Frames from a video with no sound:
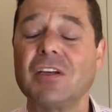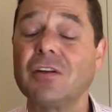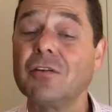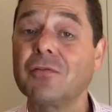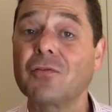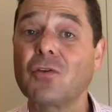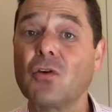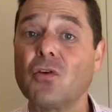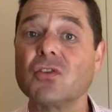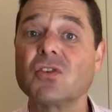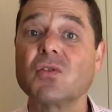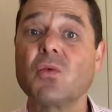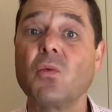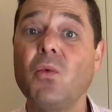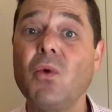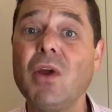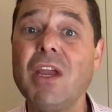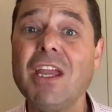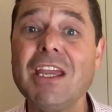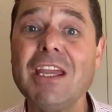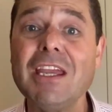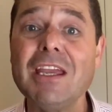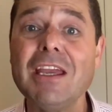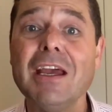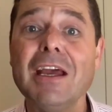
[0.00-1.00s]
And of course,
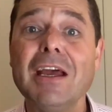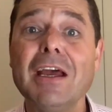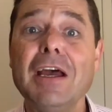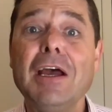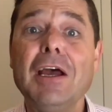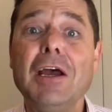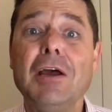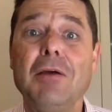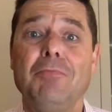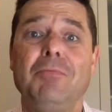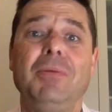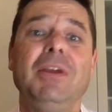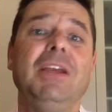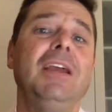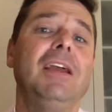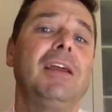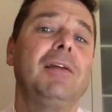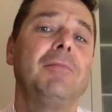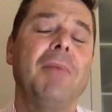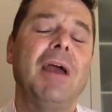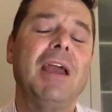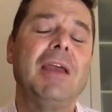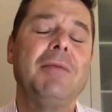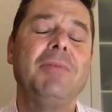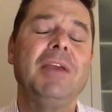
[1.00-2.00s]
we
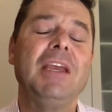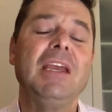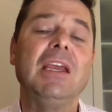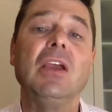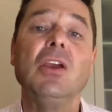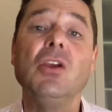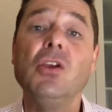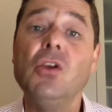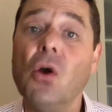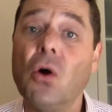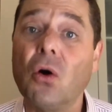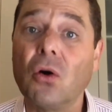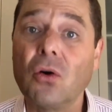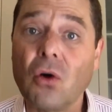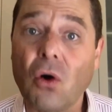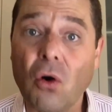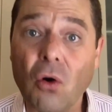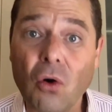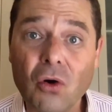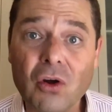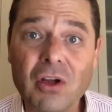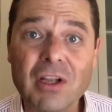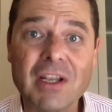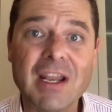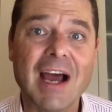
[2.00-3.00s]
being maybe your
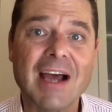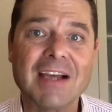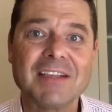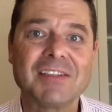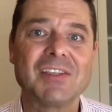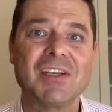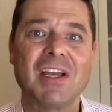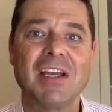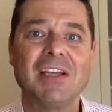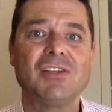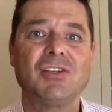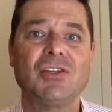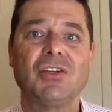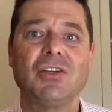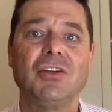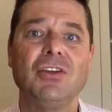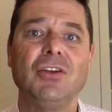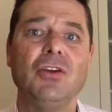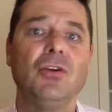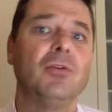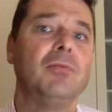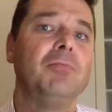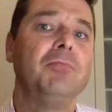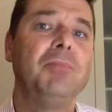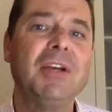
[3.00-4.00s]
organization,
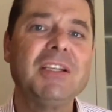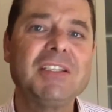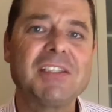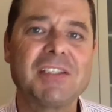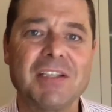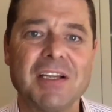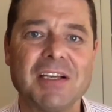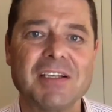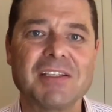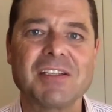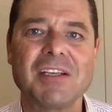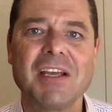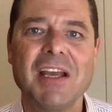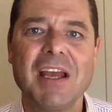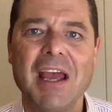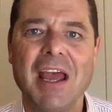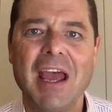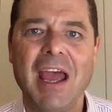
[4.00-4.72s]
your business,